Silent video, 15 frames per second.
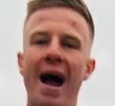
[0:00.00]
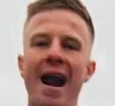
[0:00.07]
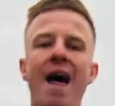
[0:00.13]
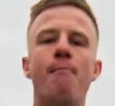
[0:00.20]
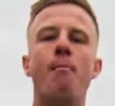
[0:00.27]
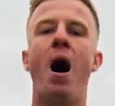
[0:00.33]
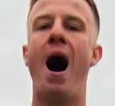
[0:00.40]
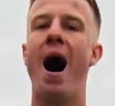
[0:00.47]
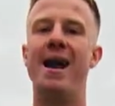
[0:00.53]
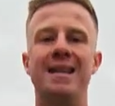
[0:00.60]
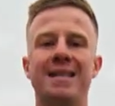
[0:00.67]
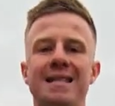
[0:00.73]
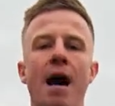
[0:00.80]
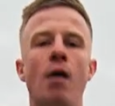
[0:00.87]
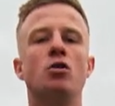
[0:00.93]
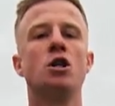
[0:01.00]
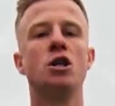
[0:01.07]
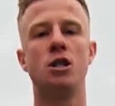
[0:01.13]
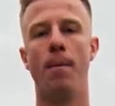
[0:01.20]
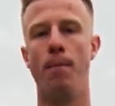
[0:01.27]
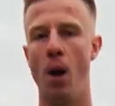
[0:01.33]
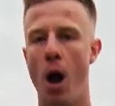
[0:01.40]
what I left behind is now
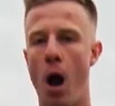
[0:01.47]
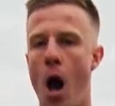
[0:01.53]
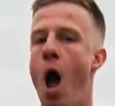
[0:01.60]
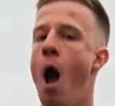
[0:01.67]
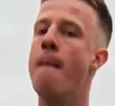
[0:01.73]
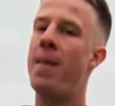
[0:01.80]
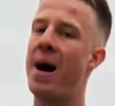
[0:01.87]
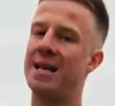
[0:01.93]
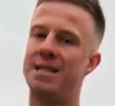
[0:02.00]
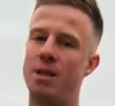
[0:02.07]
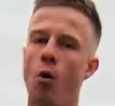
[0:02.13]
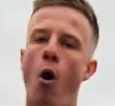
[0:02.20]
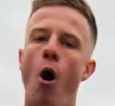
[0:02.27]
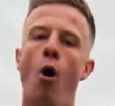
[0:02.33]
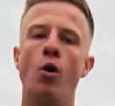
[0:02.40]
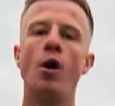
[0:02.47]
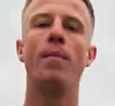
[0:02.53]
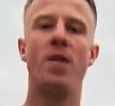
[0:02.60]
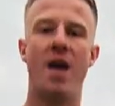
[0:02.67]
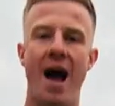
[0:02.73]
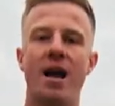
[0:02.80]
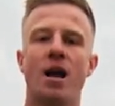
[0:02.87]
just a blur But I still hold
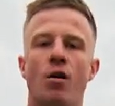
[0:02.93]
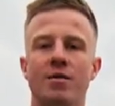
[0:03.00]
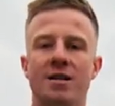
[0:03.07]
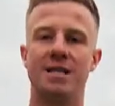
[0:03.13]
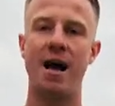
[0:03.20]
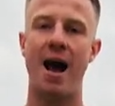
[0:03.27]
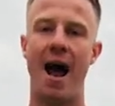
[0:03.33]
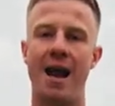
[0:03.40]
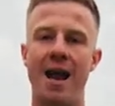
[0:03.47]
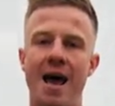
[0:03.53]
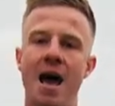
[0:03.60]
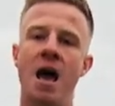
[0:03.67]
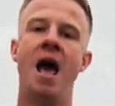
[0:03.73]
up the anger inside